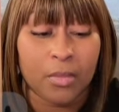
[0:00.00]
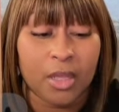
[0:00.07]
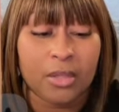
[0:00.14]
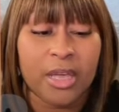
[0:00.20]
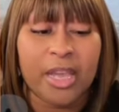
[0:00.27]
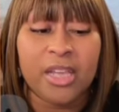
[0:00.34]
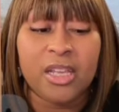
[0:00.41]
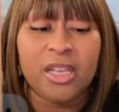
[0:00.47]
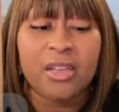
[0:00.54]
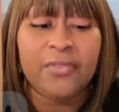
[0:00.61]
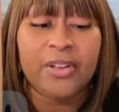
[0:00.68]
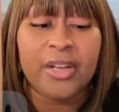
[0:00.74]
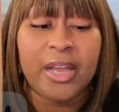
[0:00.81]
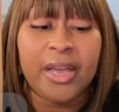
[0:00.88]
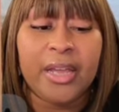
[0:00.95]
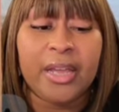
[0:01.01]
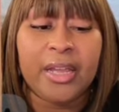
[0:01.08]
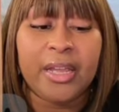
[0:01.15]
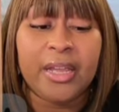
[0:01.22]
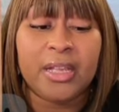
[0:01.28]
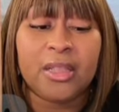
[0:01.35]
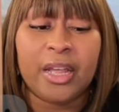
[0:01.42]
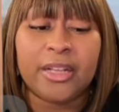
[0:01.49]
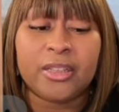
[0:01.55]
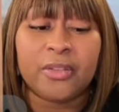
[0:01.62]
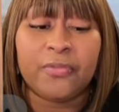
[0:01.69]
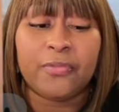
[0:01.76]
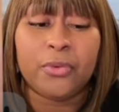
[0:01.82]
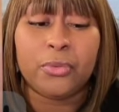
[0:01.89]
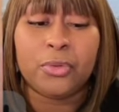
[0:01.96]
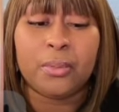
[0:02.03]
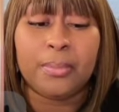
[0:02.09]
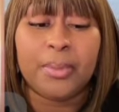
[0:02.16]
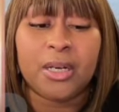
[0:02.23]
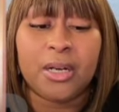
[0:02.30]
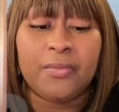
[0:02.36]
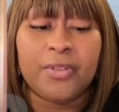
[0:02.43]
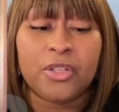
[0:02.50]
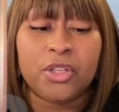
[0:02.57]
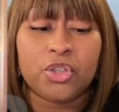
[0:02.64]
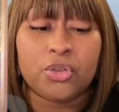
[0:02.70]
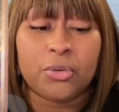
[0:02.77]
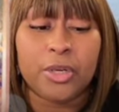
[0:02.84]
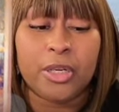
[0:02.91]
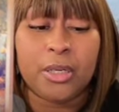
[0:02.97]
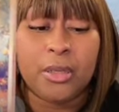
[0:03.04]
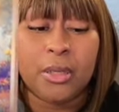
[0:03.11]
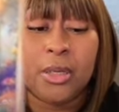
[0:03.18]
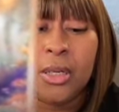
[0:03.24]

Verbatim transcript: They even hang like the fruit above in the tree.